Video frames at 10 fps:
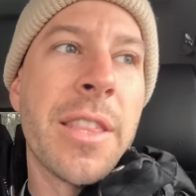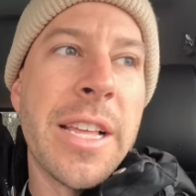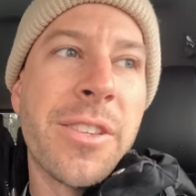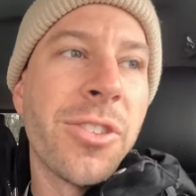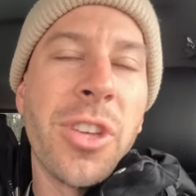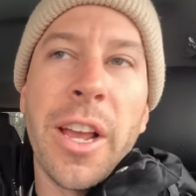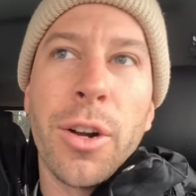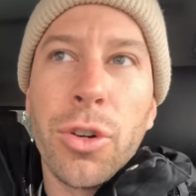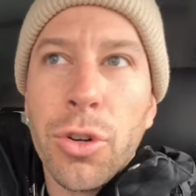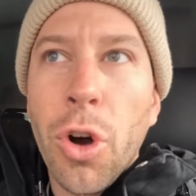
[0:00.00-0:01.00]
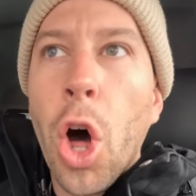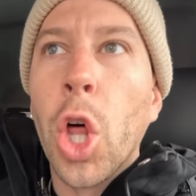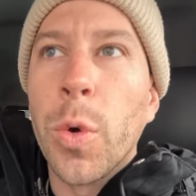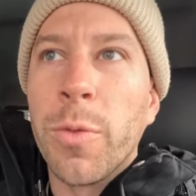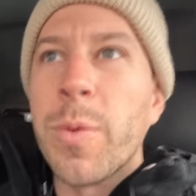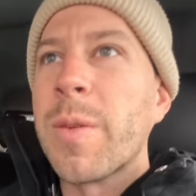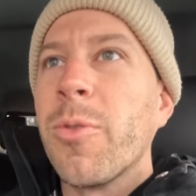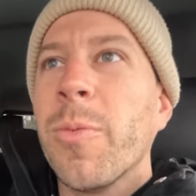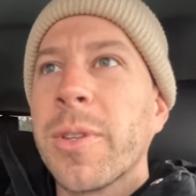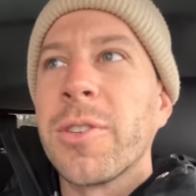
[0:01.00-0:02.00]
it's just like crawling with
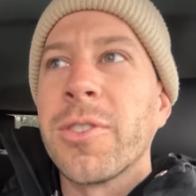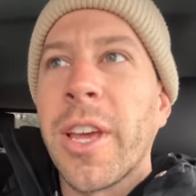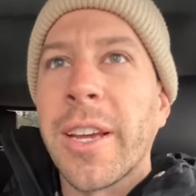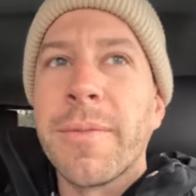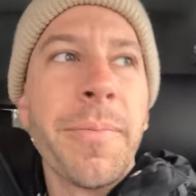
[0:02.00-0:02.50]
people, but there's like,